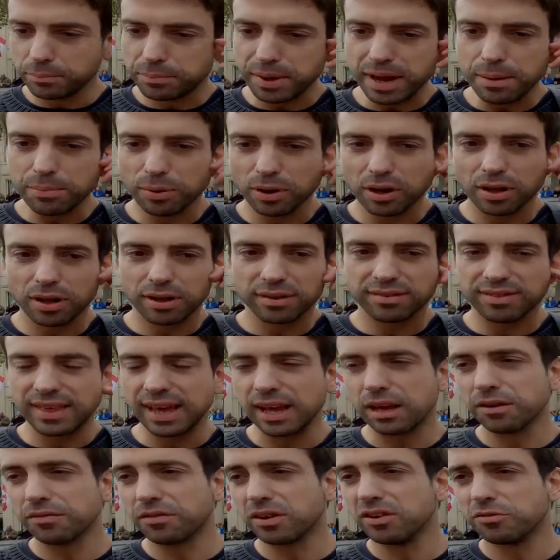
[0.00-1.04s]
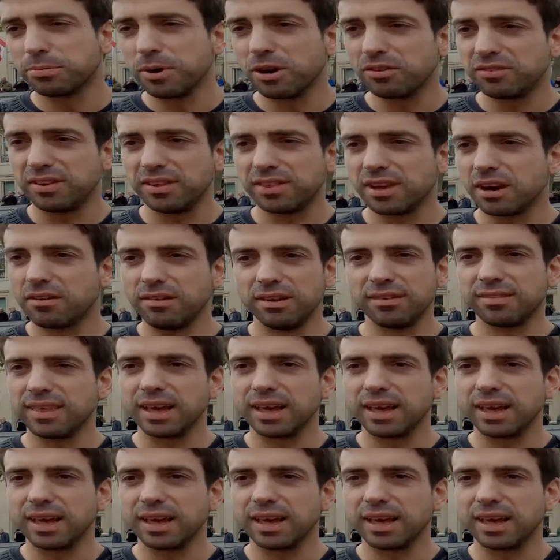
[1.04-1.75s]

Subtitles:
People think of conspiracy theory and